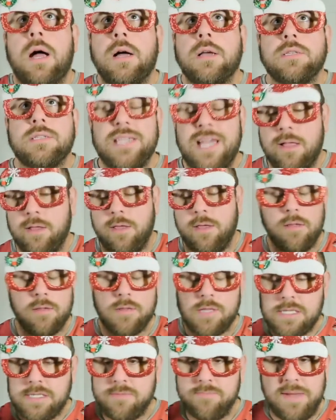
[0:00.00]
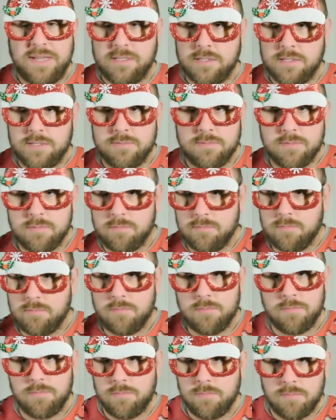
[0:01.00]
Sally spends
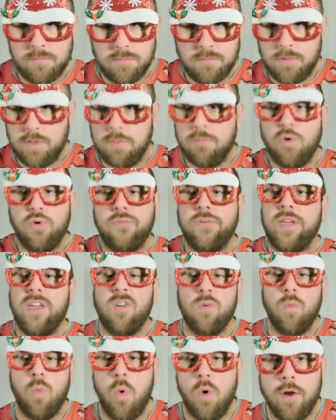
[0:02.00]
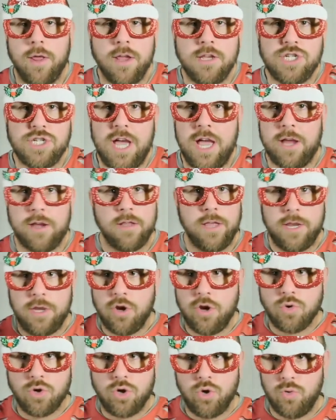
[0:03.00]
the movie warning Jack, like,
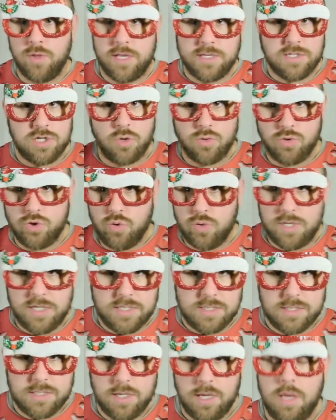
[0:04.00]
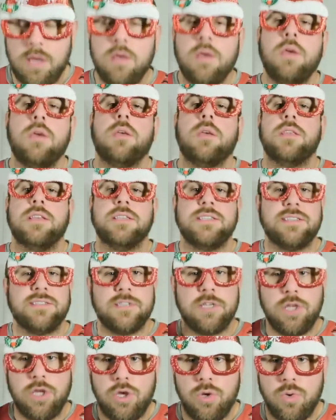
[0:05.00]
don't do this, don't do this. This
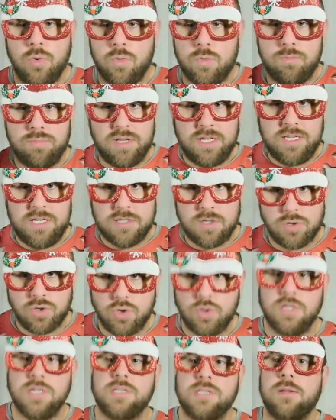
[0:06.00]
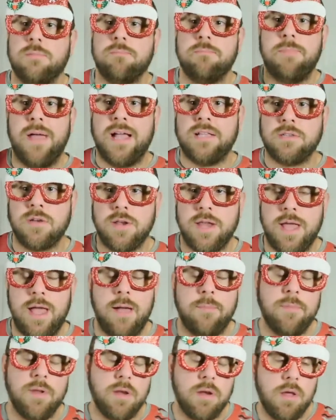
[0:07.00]
isn't you. Please don't do this. Something bad's gonna
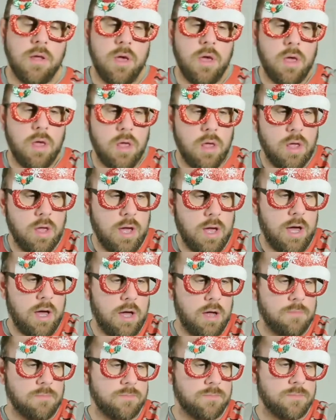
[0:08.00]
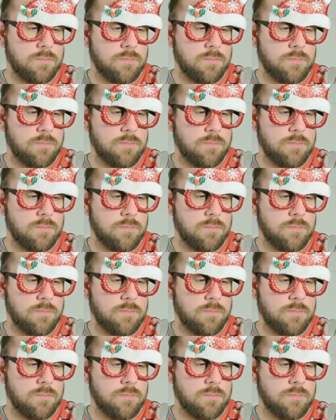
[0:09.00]
happen. But